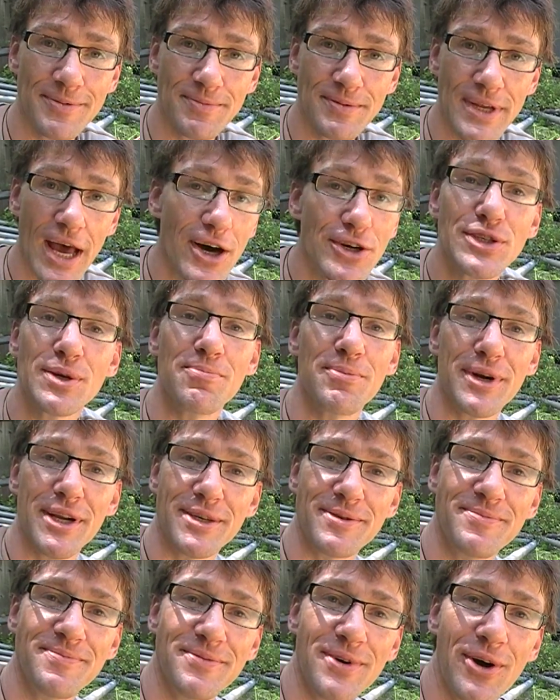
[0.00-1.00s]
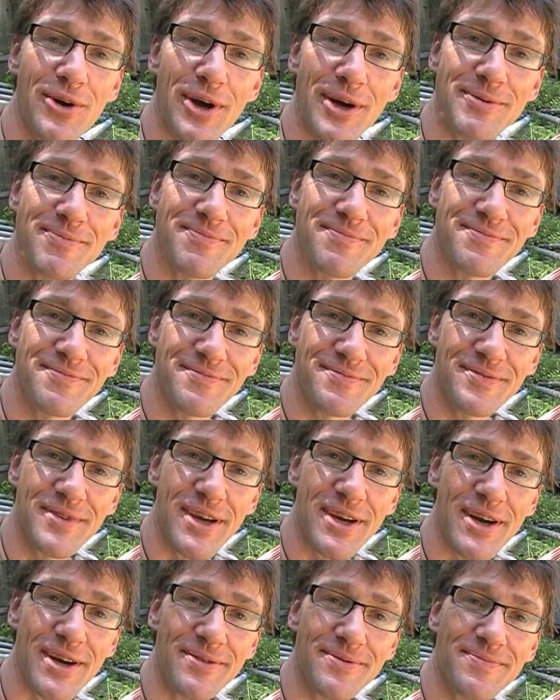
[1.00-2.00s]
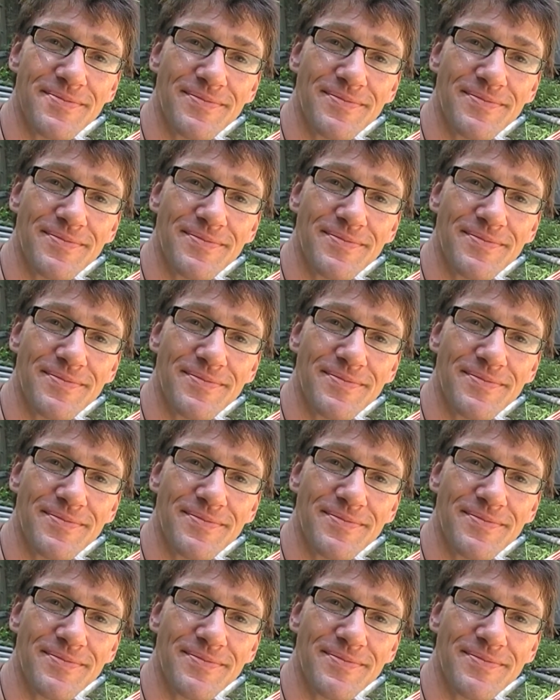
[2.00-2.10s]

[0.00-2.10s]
Tell somebody. Okay, take care.